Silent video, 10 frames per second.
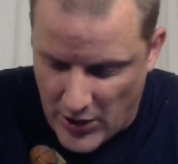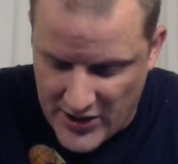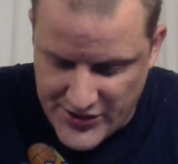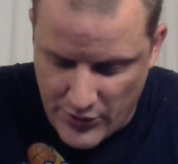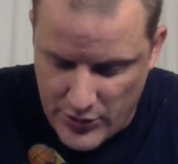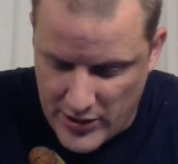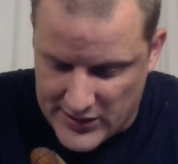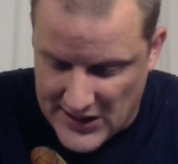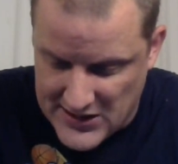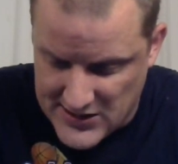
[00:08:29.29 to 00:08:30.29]
Also, who do
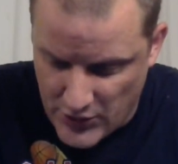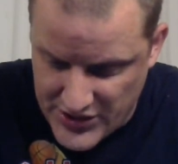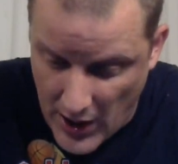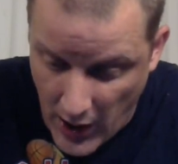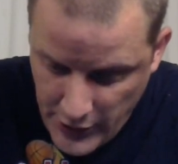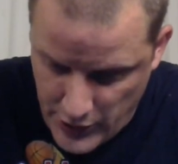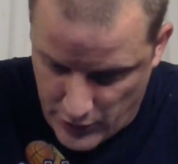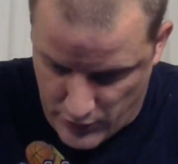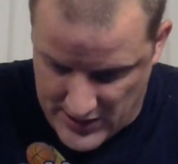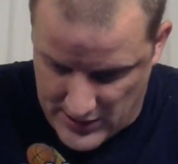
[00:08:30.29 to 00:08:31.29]
you think is the most
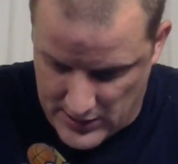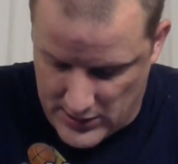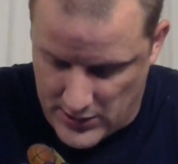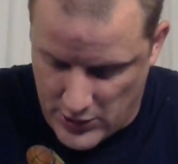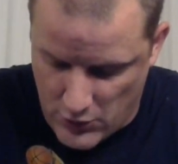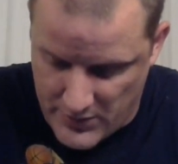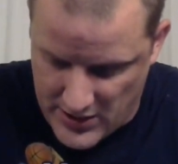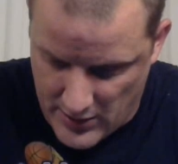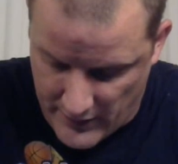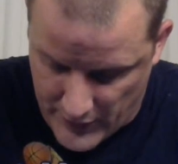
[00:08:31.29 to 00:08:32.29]
underrated
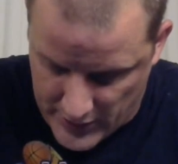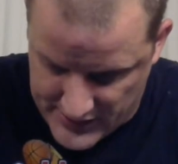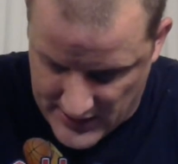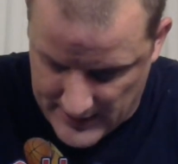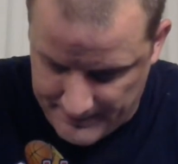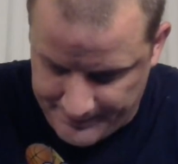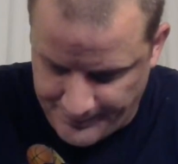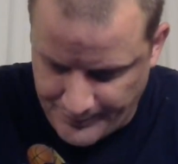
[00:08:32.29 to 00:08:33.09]
QB of all time?